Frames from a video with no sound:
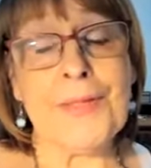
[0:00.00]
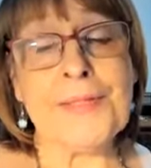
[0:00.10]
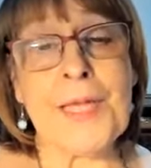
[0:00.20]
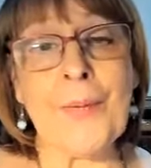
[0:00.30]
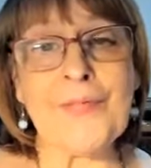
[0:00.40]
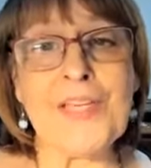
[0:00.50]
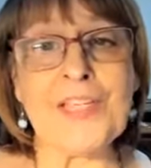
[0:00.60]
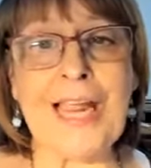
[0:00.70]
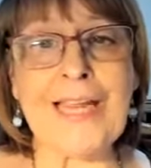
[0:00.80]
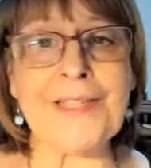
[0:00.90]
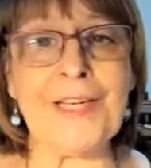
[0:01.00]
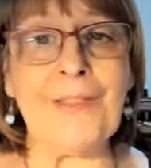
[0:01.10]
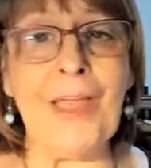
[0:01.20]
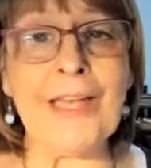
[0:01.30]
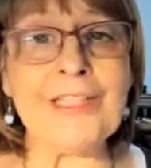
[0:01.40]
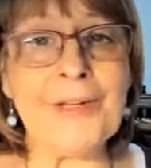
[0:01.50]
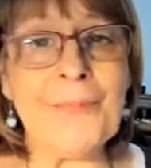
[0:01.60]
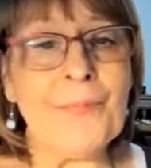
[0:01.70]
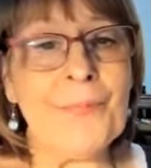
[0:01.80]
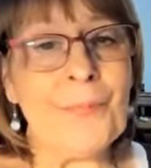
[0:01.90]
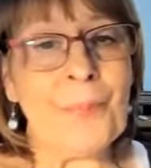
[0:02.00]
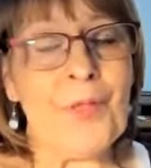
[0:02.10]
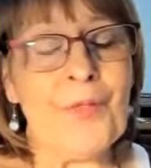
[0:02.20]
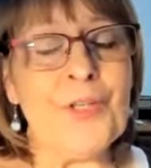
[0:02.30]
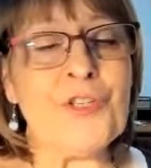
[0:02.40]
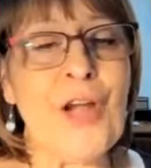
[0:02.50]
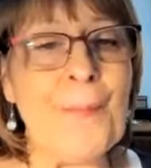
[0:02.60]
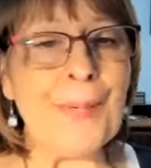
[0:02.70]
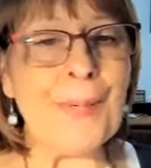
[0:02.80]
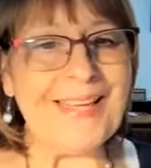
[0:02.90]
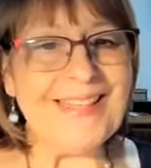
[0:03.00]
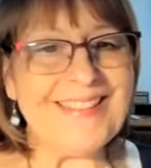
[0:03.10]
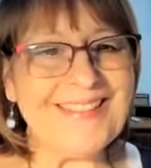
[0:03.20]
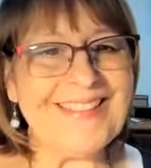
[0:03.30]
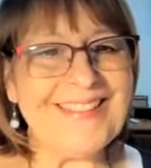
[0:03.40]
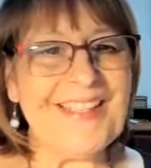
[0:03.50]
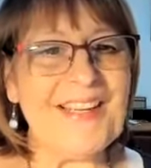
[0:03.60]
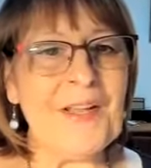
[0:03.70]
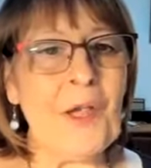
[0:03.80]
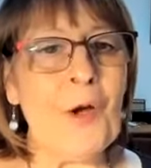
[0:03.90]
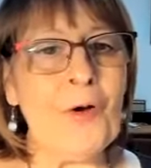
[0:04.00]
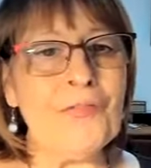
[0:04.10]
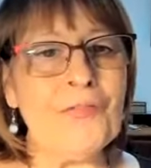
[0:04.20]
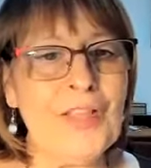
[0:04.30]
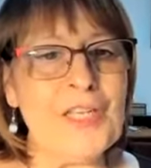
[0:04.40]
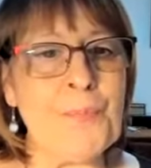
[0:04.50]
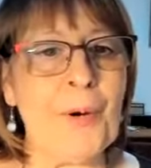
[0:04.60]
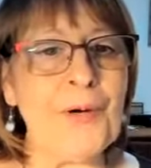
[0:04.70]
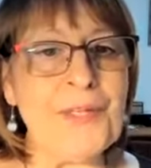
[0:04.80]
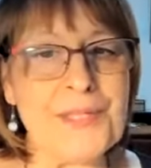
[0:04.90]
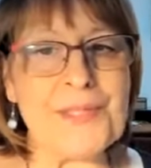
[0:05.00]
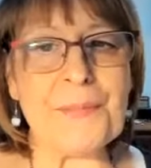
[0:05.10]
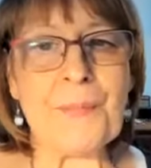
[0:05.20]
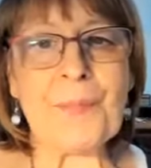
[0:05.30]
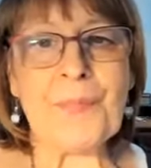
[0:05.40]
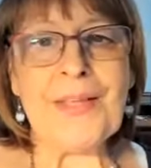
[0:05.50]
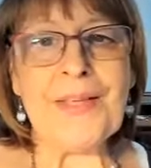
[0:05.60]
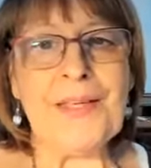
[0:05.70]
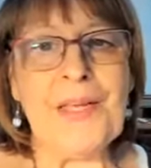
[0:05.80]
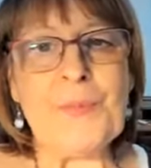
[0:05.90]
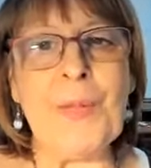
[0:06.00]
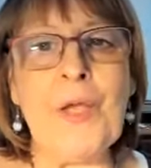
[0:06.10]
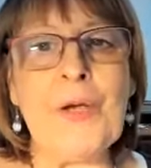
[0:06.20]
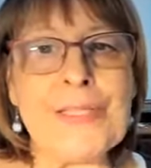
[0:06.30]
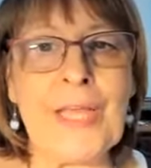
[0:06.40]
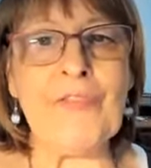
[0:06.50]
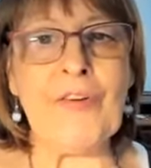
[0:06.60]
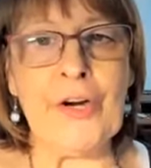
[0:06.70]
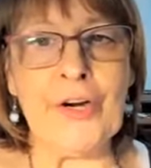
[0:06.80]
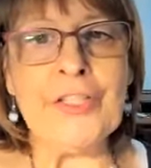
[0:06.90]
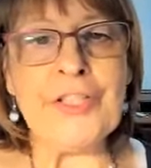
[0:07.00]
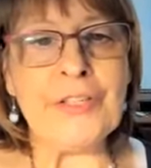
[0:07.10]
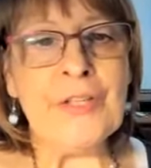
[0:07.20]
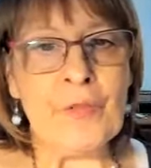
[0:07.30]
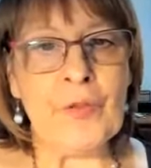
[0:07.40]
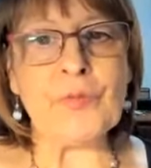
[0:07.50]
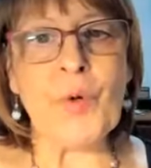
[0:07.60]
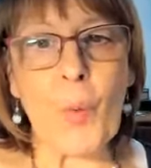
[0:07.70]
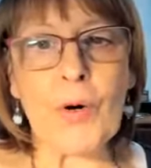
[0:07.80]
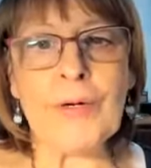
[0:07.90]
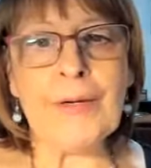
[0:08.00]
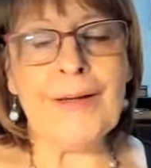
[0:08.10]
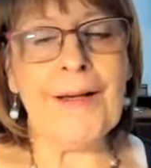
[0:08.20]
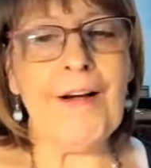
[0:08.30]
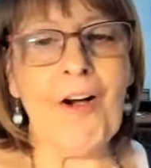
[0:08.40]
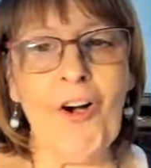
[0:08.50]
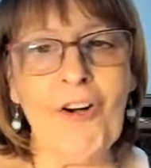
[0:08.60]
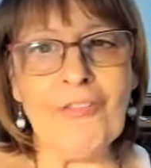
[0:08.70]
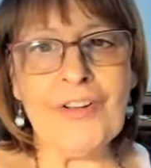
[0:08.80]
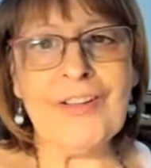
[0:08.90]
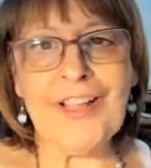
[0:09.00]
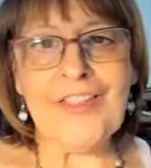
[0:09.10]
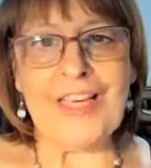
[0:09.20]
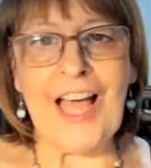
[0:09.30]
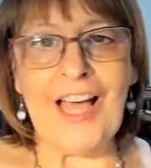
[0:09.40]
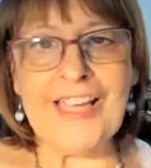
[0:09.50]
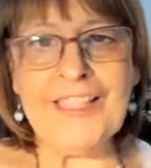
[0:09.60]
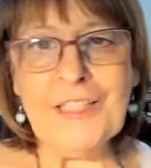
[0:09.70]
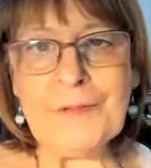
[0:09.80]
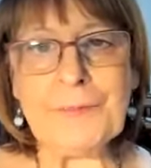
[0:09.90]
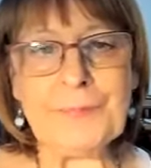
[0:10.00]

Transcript: some have suggested that the trembling of these birds is because they've heard the roar of the lion.